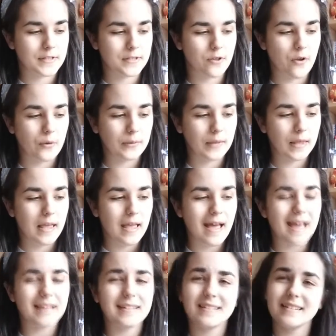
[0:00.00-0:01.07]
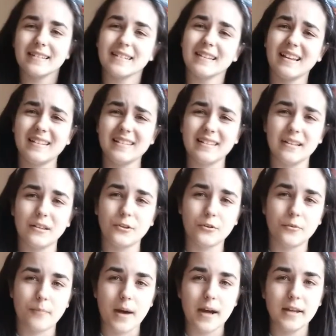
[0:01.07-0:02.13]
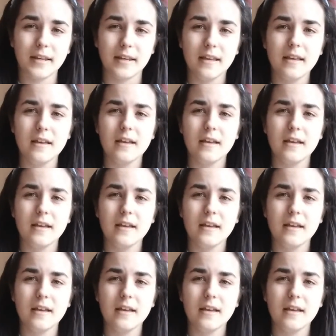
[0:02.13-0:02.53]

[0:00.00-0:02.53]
Stone. I didn't have a lot of money.